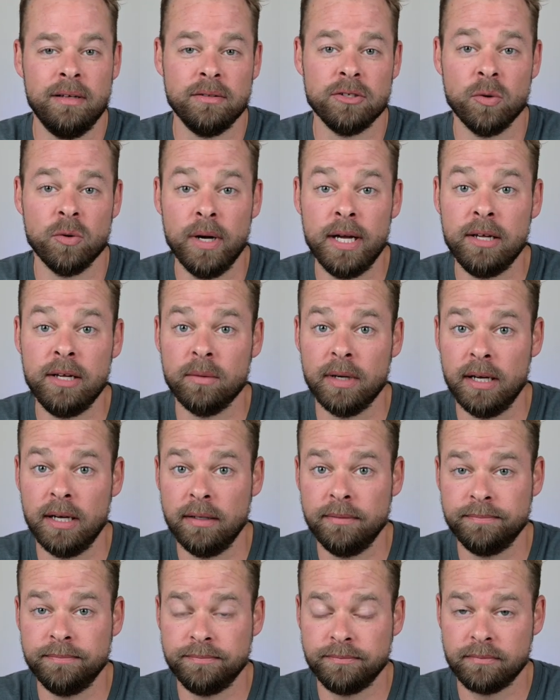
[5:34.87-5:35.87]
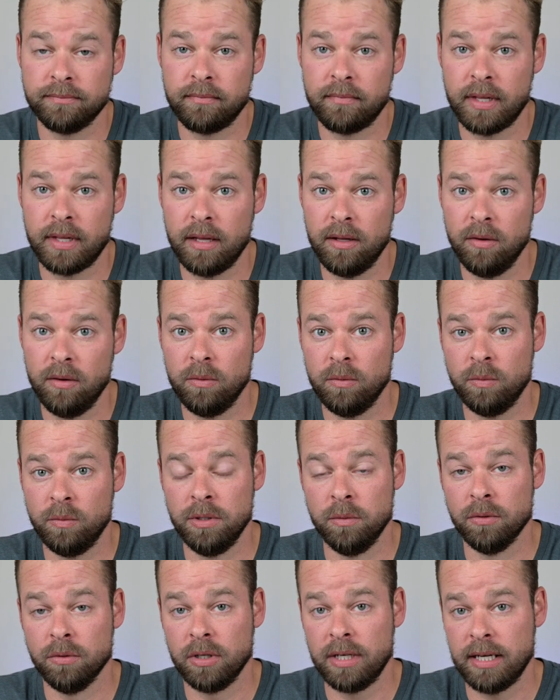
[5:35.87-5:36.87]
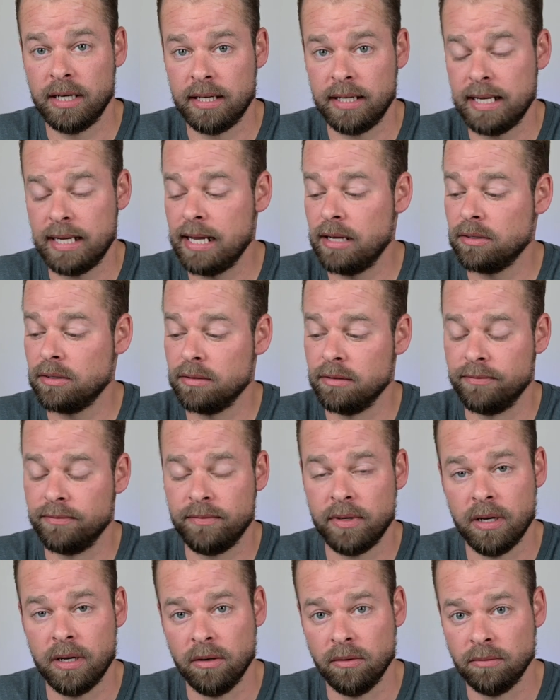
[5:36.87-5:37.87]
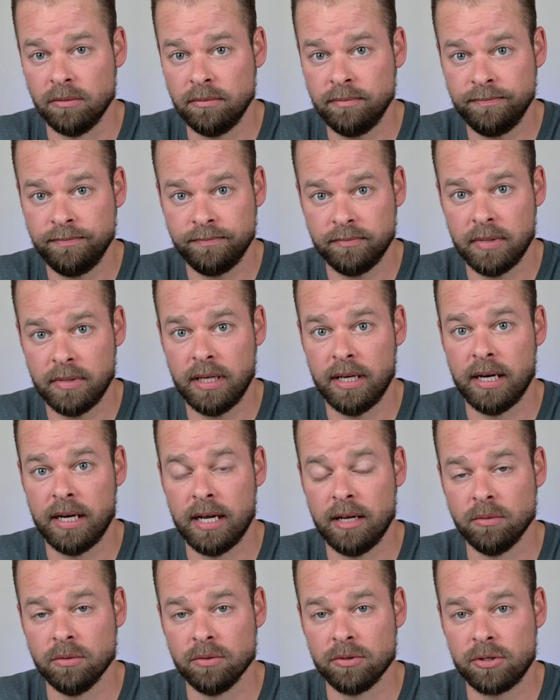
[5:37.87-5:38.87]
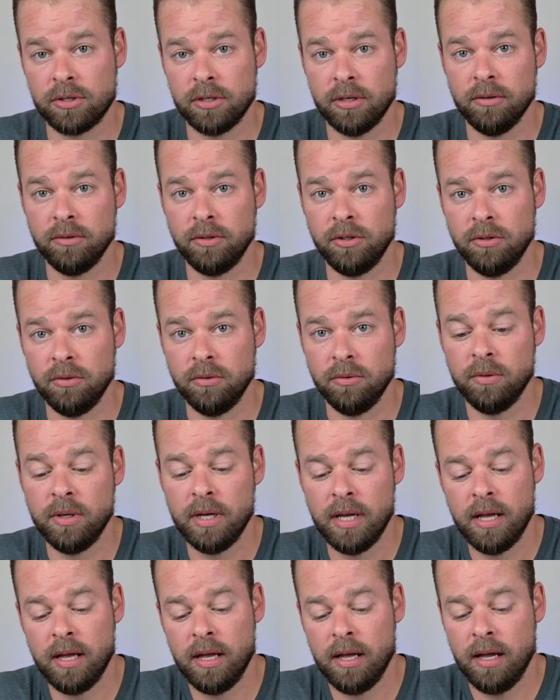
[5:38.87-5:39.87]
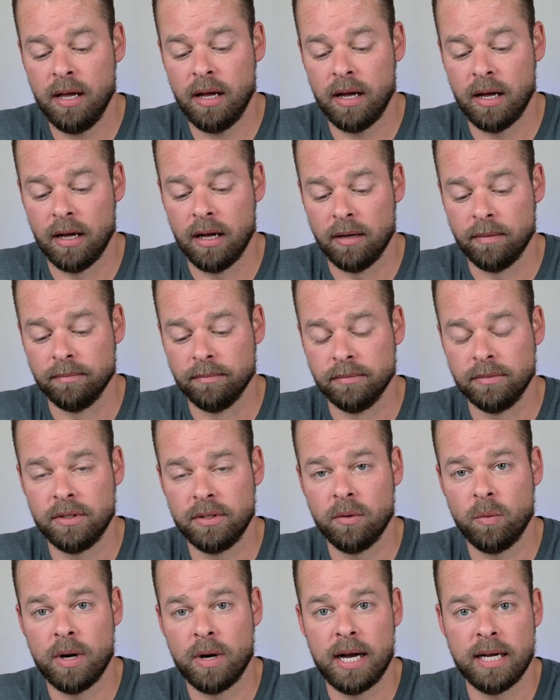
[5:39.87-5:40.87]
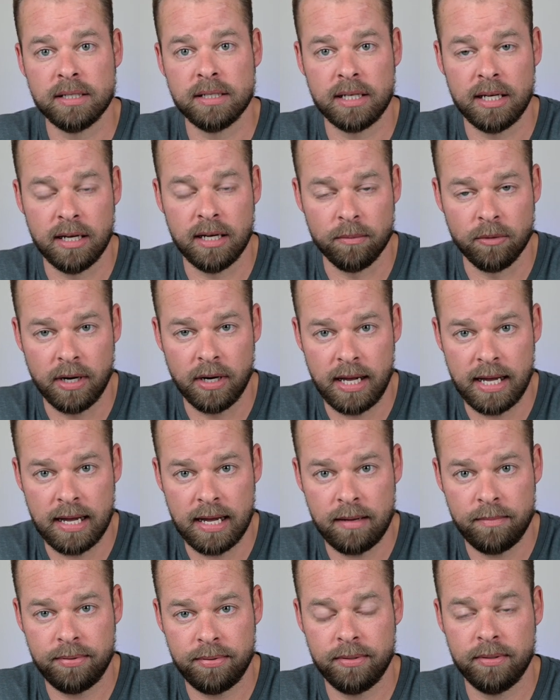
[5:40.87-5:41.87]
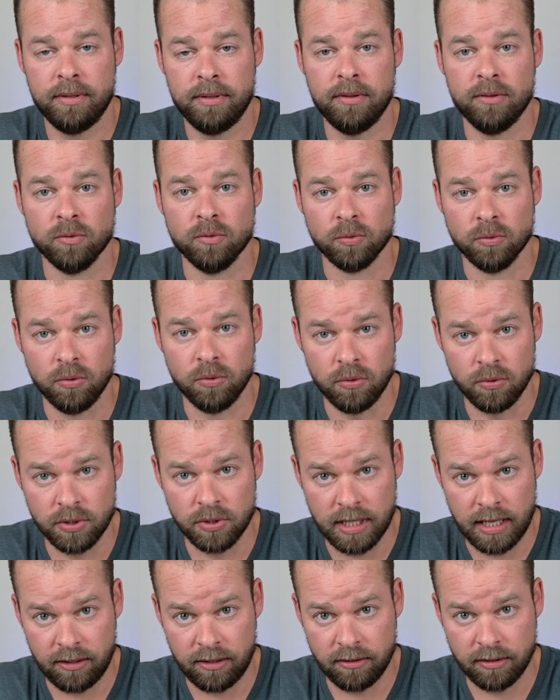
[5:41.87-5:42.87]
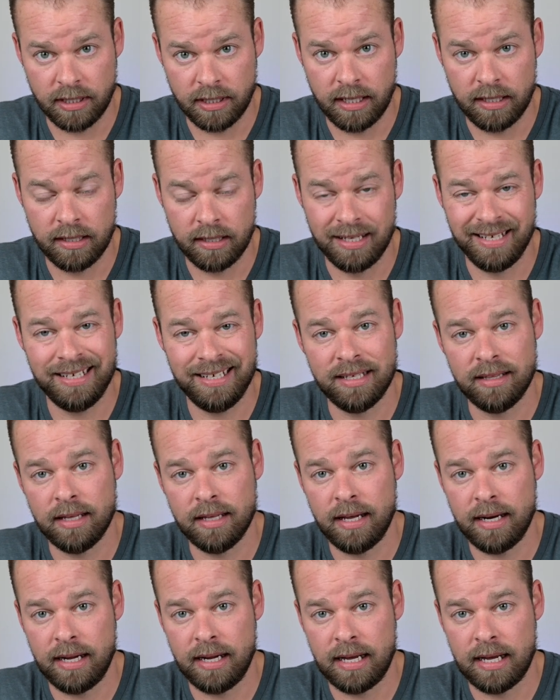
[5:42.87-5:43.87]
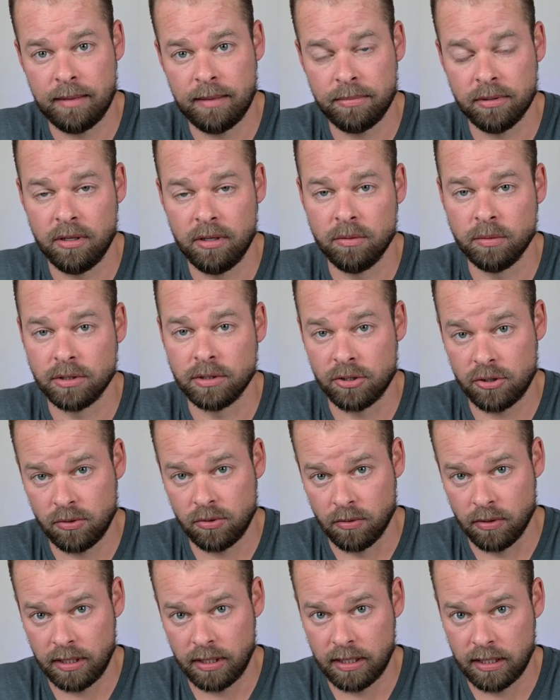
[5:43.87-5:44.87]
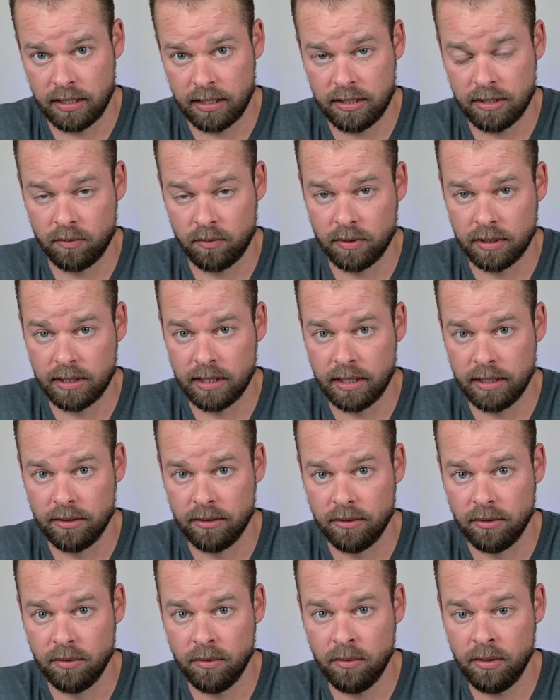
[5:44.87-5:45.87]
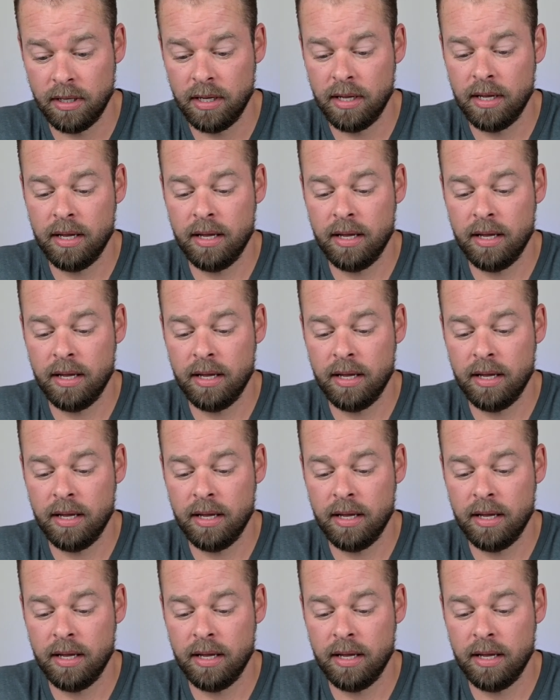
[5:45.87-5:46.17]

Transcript: So, anyway, we will cut down to the phone, and I will show you um, the Wyze Camera app, the rules I created in that app, along with the shortcuts and what they do